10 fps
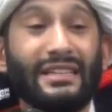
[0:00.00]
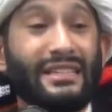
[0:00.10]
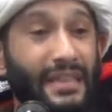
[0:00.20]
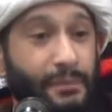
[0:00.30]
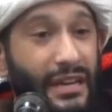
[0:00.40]

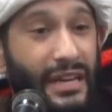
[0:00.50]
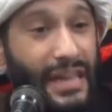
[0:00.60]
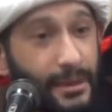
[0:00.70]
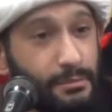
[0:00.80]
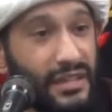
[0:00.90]
Similarly,
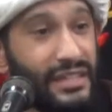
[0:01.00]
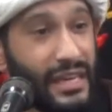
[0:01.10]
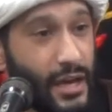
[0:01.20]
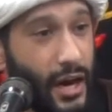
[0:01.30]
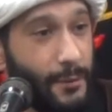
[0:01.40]
in
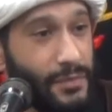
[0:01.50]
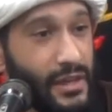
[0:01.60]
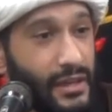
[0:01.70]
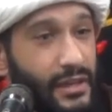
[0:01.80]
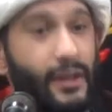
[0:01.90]
Medina,
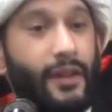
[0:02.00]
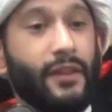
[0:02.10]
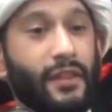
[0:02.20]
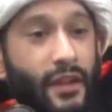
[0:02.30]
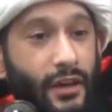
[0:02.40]

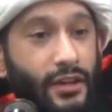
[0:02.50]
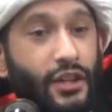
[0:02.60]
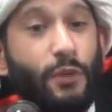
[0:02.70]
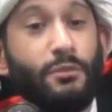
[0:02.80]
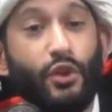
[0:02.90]
the
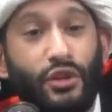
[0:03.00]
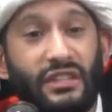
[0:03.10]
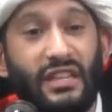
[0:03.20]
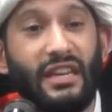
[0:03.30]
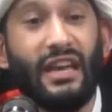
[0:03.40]

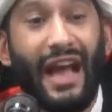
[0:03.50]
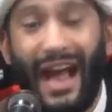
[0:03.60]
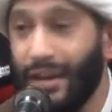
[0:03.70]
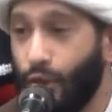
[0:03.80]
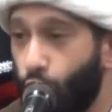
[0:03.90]
community
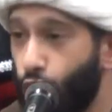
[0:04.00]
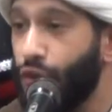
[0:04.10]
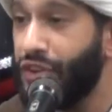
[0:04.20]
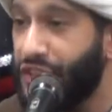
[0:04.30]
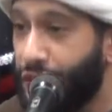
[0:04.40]
had all
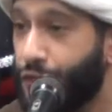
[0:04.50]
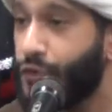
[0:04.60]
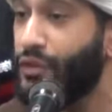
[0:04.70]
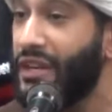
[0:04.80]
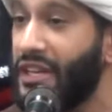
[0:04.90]
the
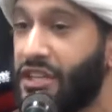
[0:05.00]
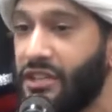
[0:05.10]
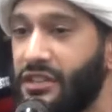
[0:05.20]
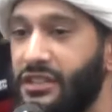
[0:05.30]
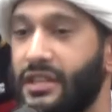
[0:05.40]
different
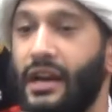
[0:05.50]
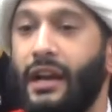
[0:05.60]
religions.